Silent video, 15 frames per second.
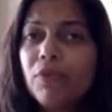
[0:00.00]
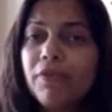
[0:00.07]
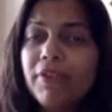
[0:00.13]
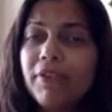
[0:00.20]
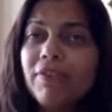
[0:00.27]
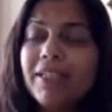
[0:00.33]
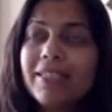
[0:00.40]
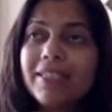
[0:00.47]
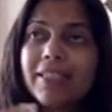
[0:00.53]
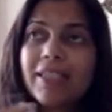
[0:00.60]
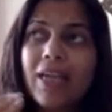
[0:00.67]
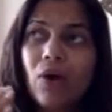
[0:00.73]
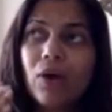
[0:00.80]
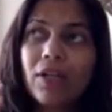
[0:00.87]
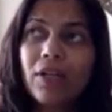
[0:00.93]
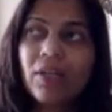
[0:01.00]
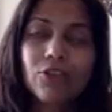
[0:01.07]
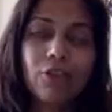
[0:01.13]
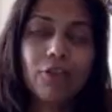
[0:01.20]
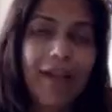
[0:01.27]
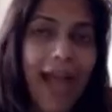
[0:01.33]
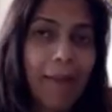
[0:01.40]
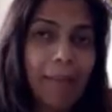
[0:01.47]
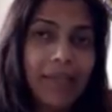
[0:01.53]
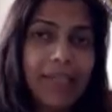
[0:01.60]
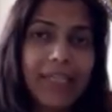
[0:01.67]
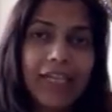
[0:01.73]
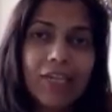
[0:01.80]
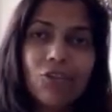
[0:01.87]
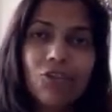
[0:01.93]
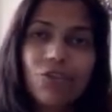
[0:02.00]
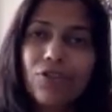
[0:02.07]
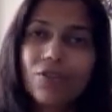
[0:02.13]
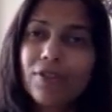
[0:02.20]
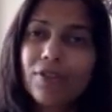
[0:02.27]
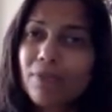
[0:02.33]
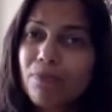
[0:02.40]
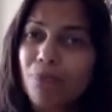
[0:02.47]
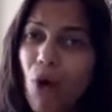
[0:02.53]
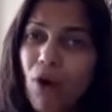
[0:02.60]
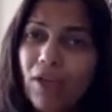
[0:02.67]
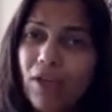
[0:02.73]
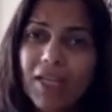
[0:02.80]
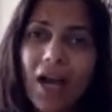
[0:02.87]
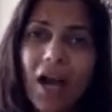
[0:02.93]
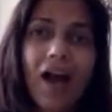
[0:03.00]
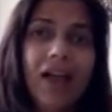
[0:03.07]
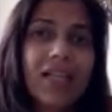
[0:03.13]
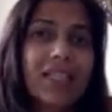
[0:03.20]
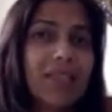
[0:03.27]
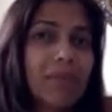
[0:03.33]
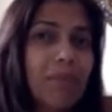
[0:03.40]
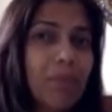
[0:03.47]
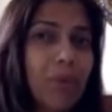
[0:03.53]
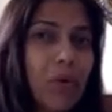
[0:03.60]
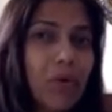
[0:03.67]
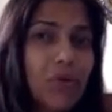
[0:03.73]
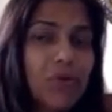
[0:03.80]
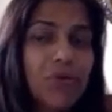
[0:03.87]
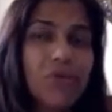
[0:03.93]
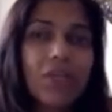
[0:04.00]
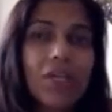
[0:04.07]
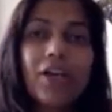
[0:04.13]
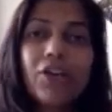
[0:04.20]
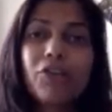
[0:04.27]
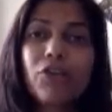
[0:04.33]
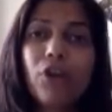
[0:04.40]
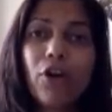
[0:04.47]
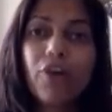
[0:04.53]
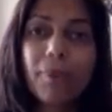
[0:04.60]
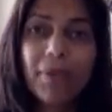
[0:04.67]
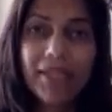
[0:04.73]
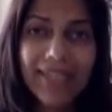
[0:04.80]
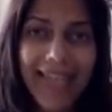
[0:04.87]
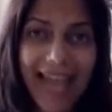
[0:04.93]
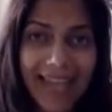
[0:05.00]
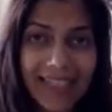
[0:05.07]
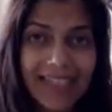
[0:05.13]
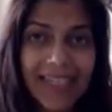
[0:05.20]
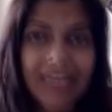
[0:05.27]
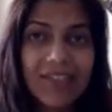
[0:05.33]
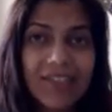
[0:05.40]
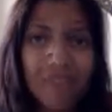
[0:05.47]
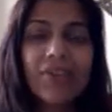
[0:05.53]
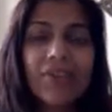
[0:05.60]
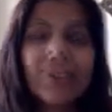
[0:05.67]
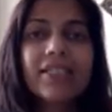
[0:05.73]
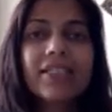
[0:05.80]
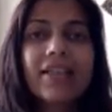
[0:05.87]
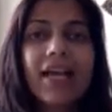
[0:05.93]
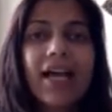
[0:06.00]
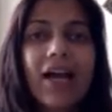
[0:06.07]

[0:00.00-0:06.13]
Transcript: We've listed down a list of applications, podcasts, books, therapeutic accessories,